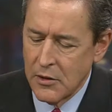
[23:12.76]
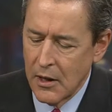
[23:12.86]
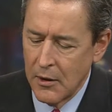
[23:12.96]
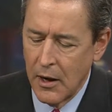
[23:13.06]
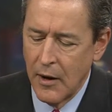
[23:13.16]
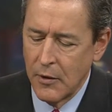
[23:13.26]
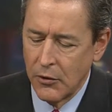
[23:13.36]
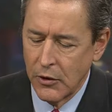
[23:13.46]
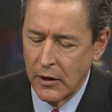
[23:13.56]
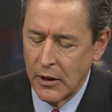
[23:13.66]
uh,
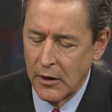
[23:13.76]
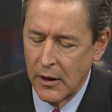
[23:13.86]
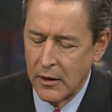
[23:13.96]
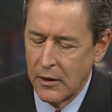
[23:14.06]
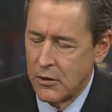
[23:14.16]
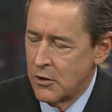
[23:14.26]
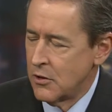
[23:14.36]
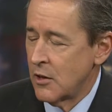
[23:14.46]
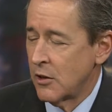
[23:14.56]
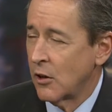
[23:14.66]
obviously, it, uh, it, just
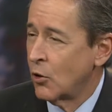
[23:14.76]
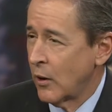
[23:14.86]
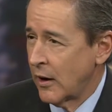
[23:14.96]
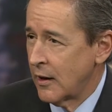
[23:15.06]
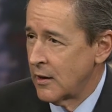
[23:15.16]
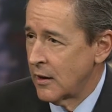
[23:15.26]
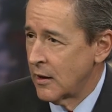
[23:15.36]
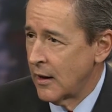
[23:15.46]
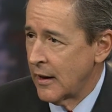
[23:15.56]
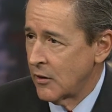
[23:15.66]
sounds like a great idea
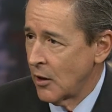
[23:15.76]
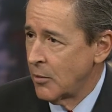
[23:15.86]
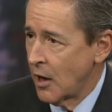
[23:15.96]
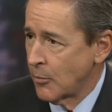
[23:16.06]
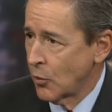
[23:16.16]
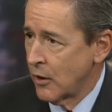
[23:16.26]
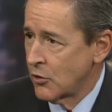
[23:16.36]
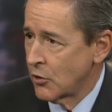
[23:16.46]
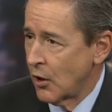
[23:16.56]
and it's up and operational.